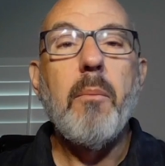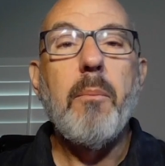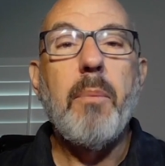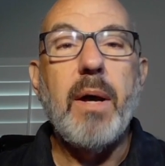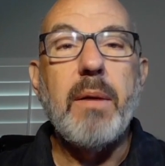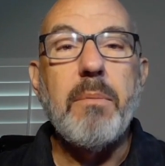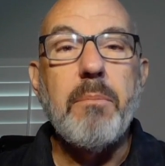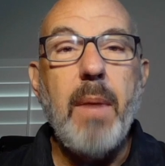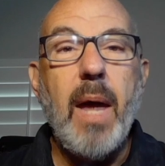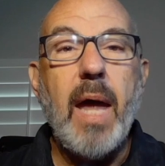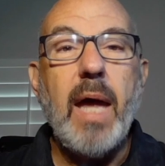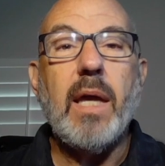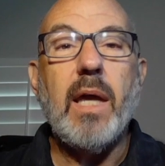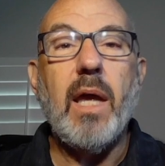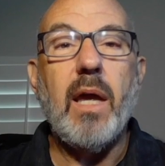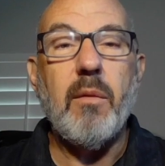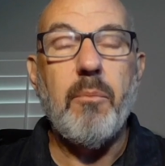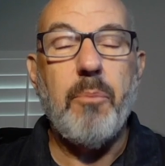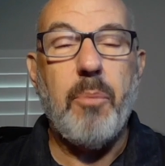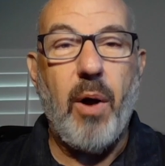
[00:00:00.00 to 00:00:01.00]
But
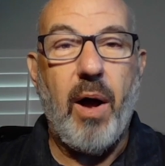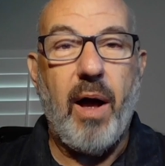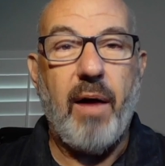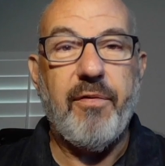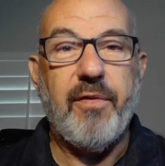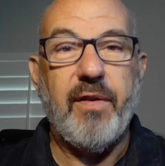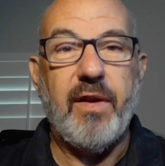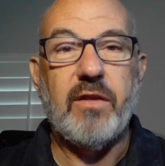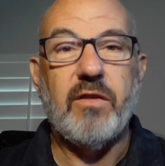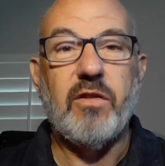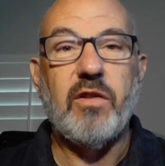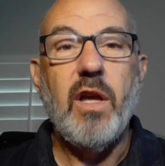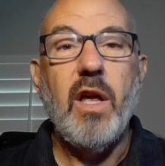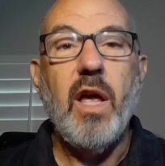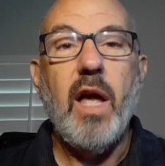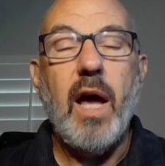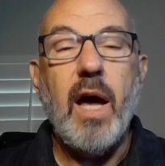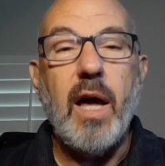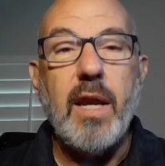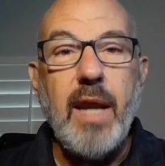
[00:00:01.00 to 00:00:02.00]
making profits
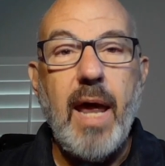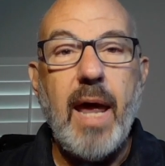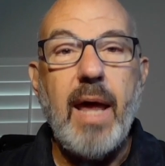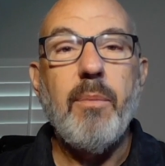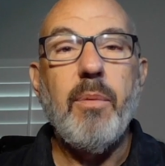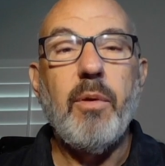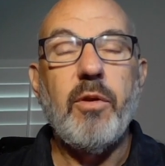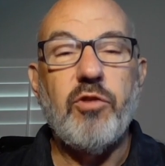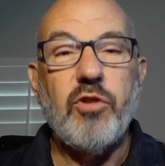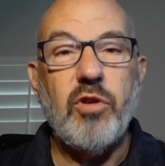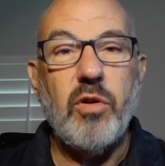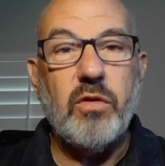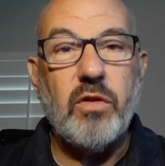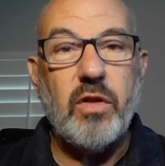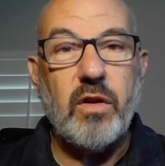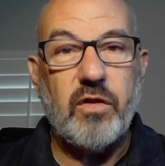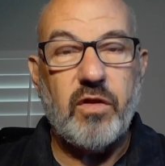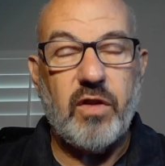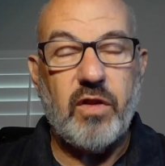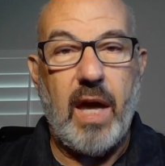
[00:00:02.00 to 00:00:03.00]
enables you
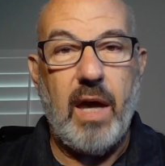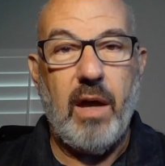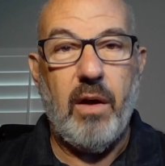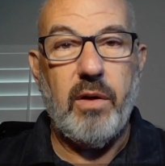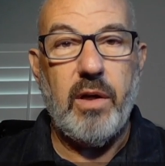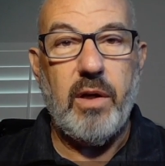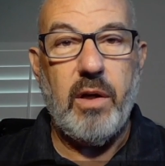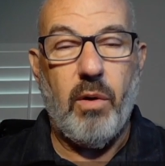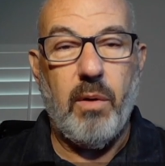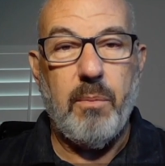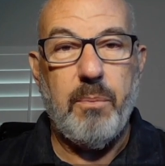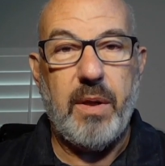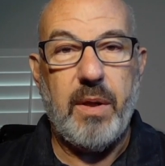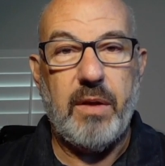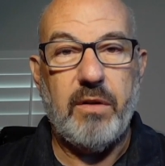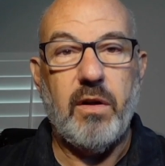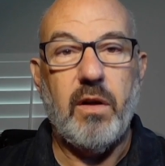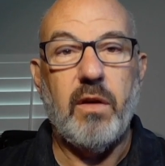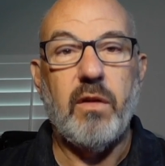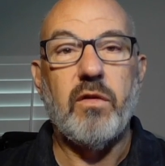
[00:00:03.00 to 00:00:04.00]
to scale your
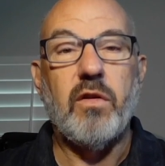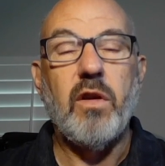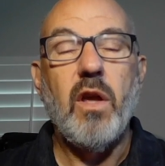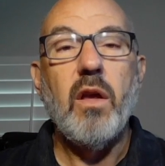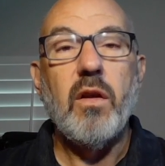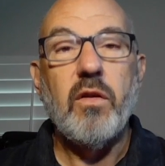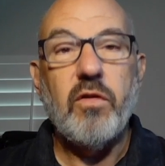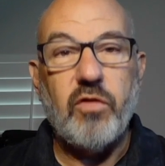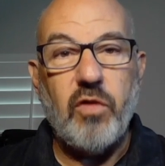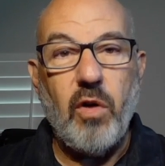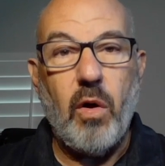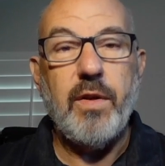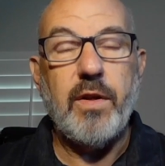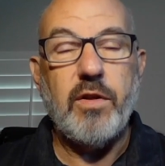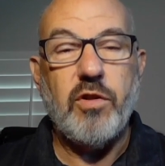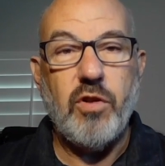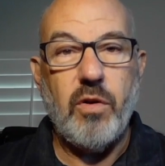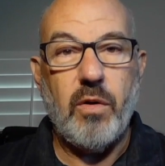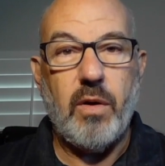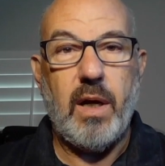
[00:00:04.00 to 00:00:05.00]
business so
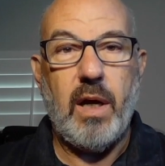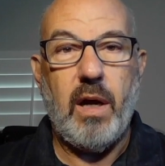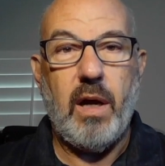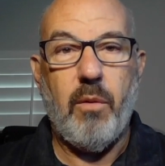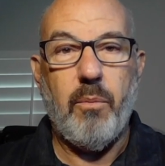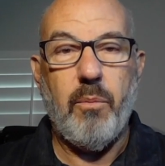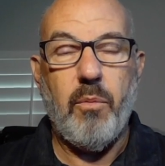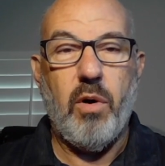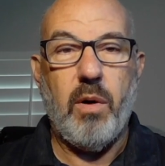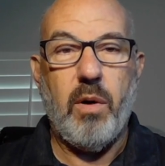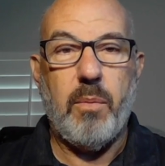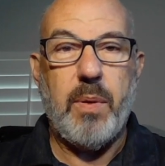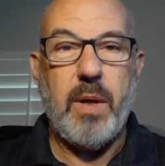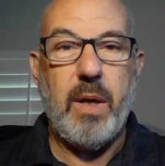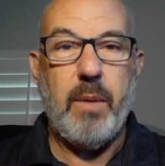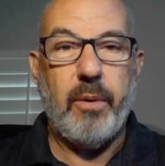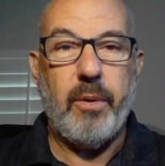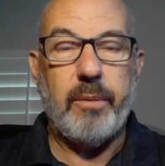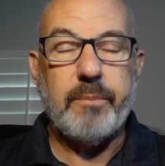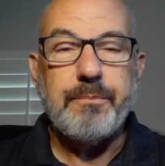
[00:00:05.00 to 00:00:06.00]
that you can help more
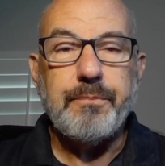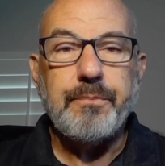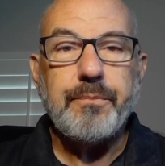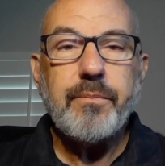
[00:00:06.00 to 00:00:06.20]
people.